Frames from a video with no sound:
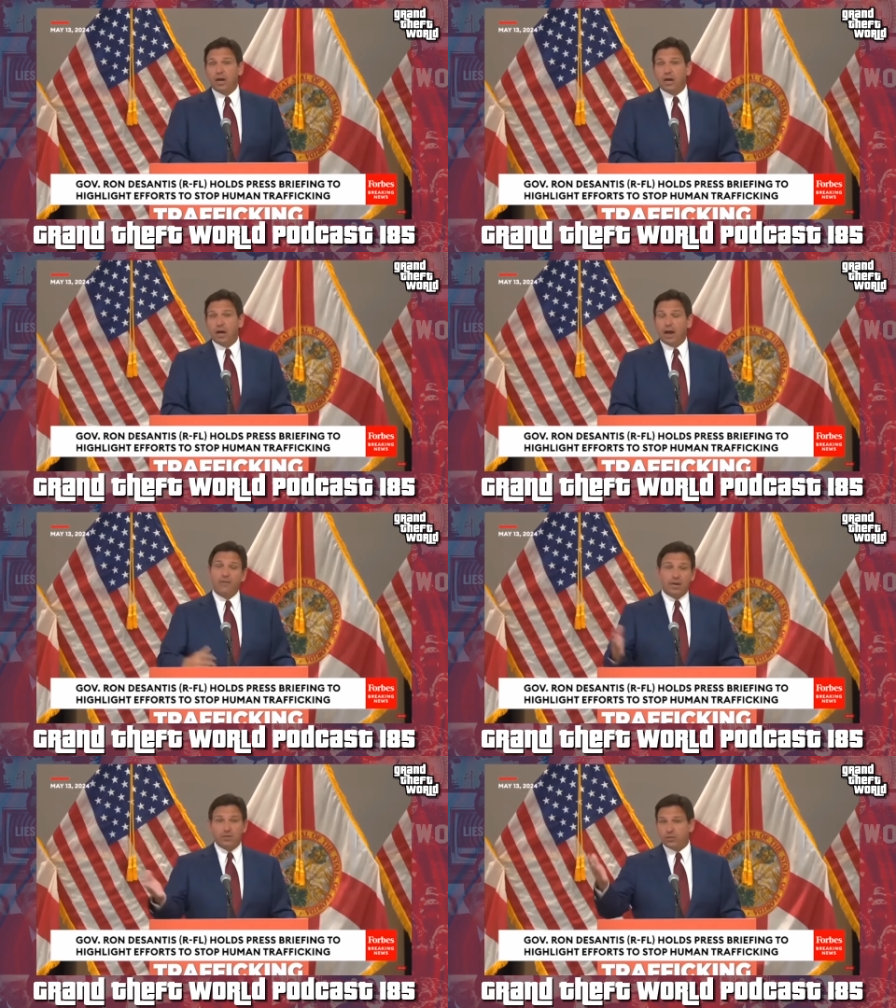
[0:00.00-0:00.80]
I've
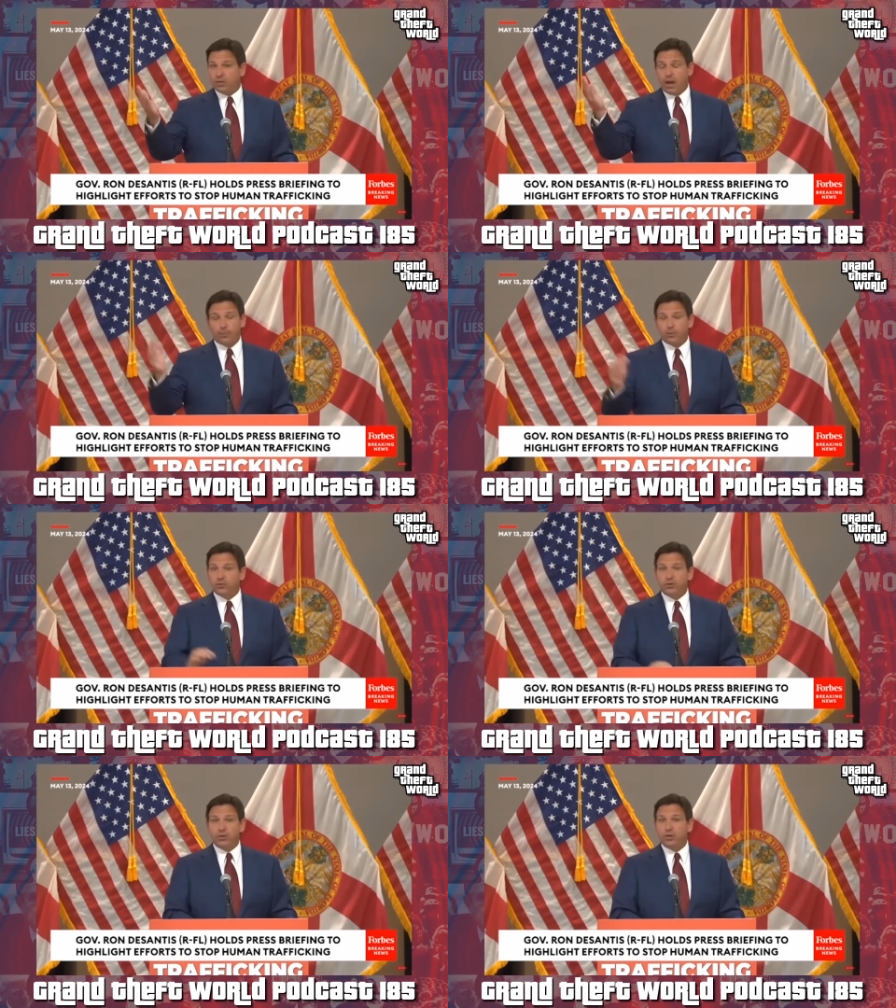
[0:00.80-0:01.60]
had an
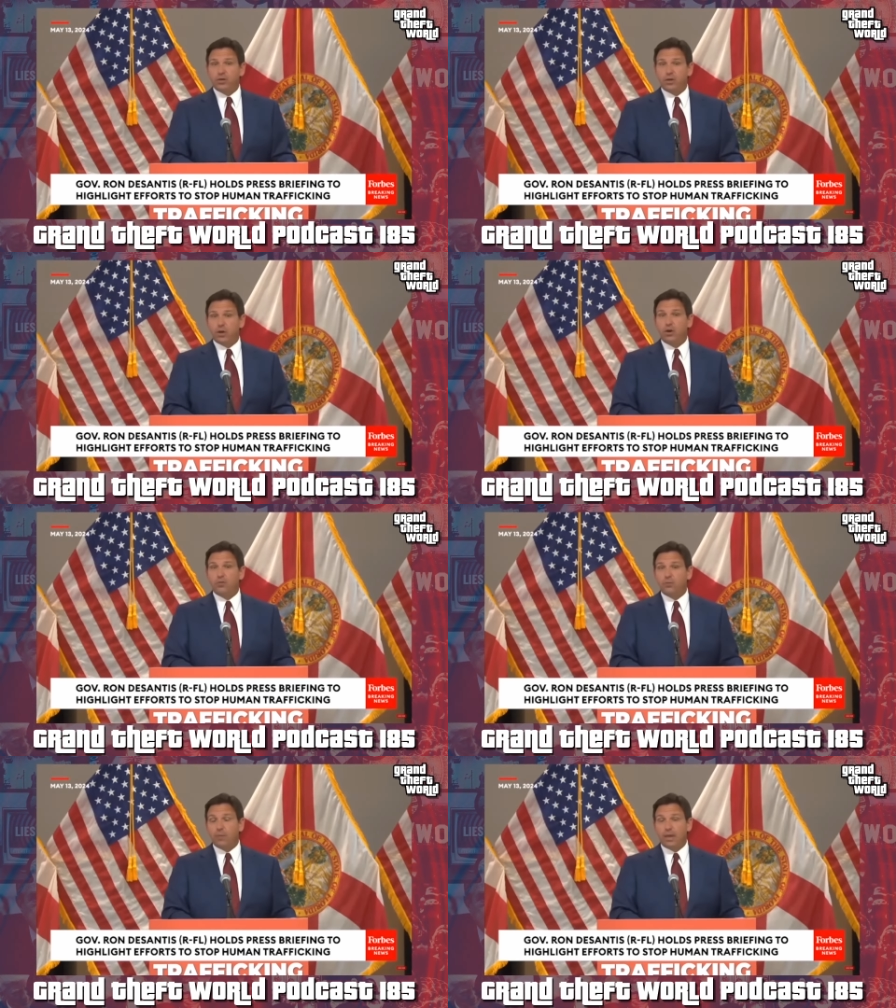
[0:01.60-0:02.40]
opportunity to
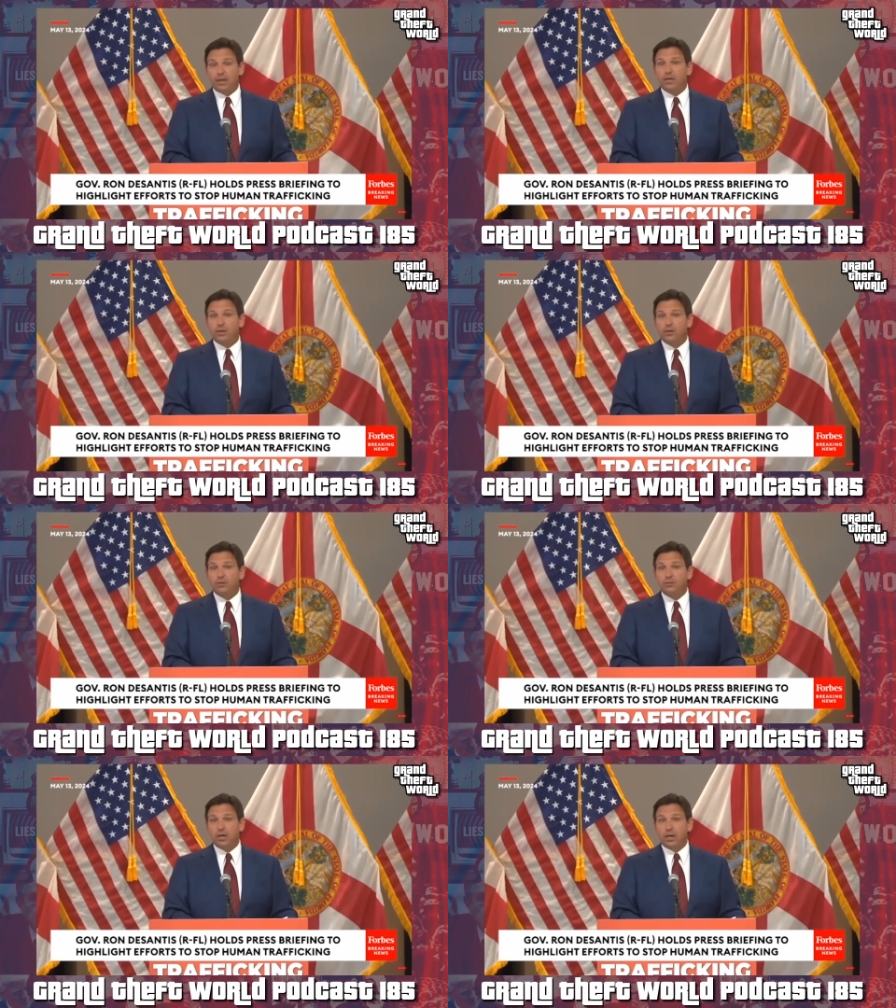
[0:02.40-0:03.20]
go many
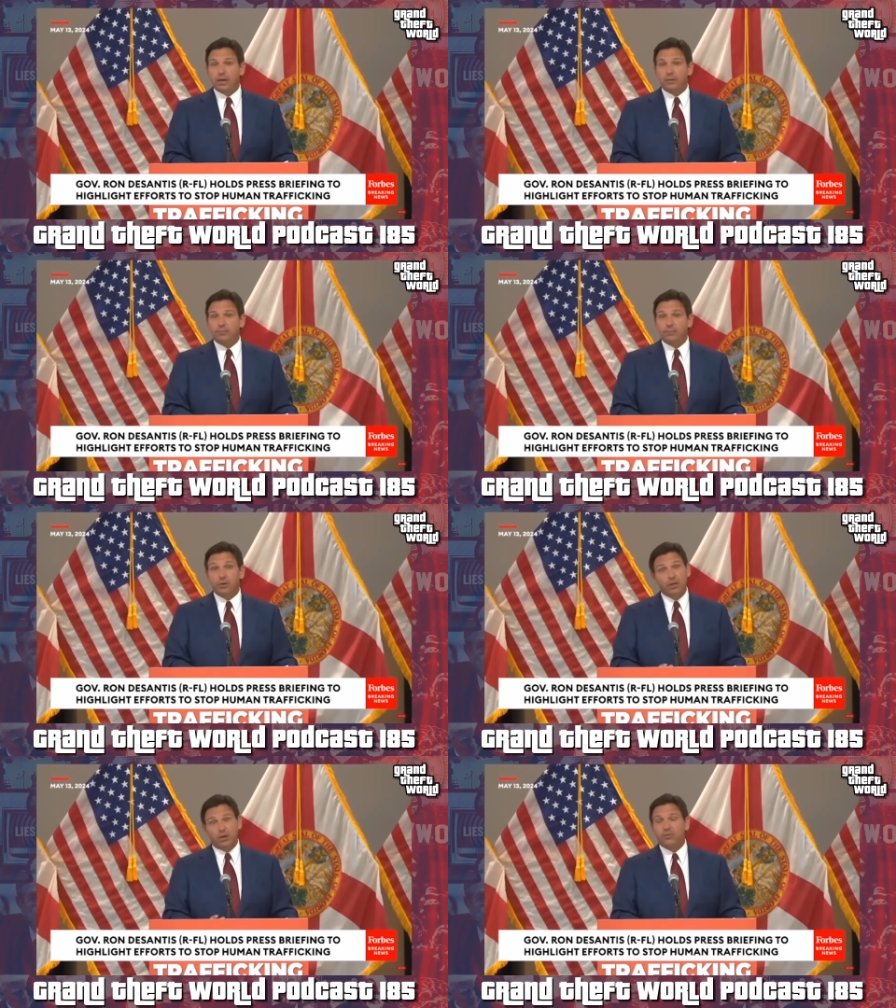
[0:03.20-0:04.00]
years,
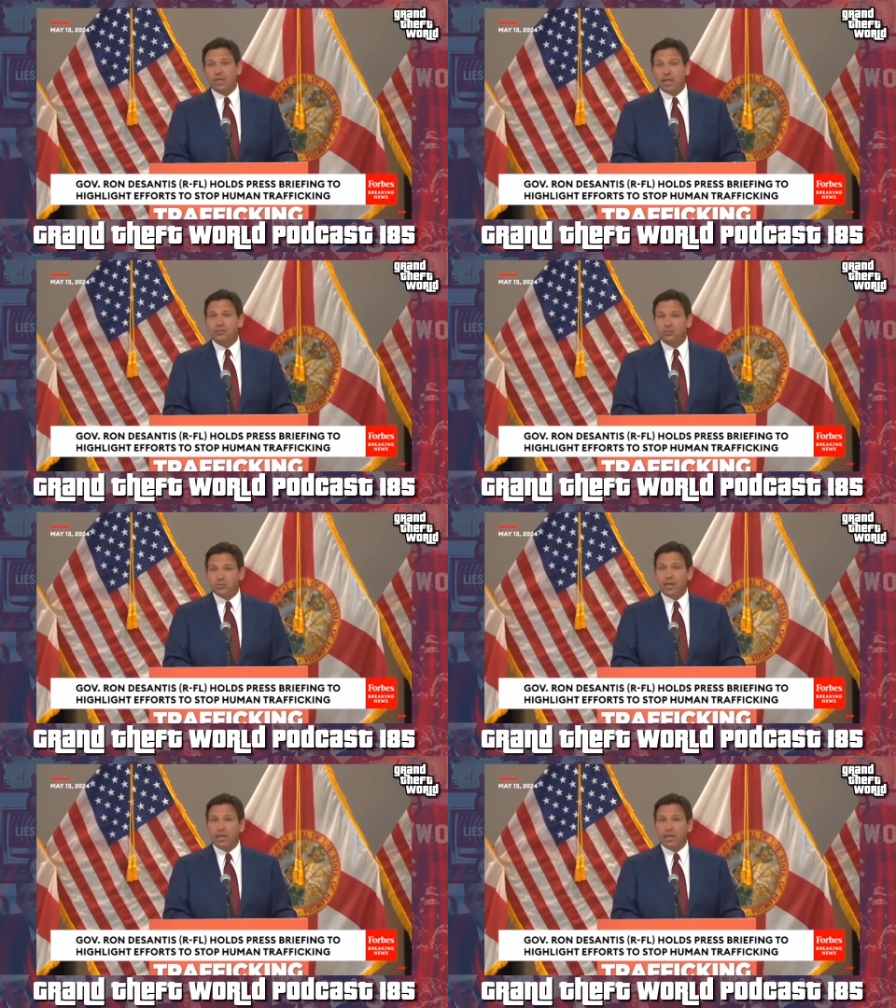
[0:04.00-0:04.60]
really over the last